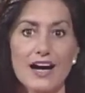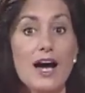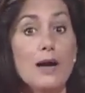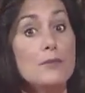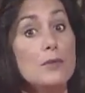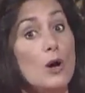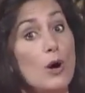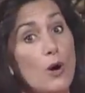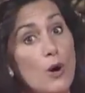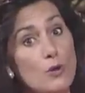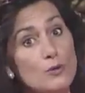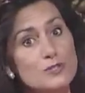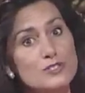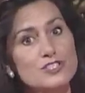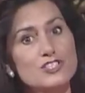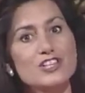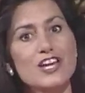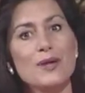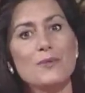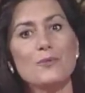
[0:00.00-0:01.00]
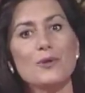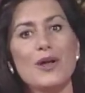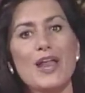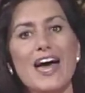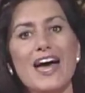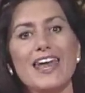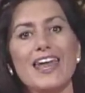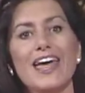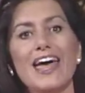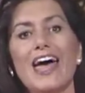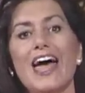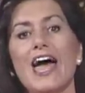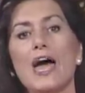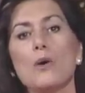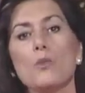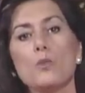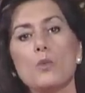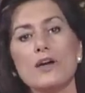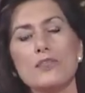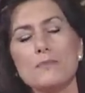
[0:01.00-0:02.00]
I'm your host, Jane Rennett,
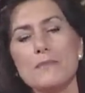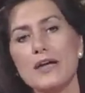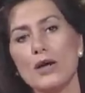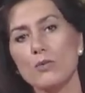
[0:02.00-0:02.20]
and with me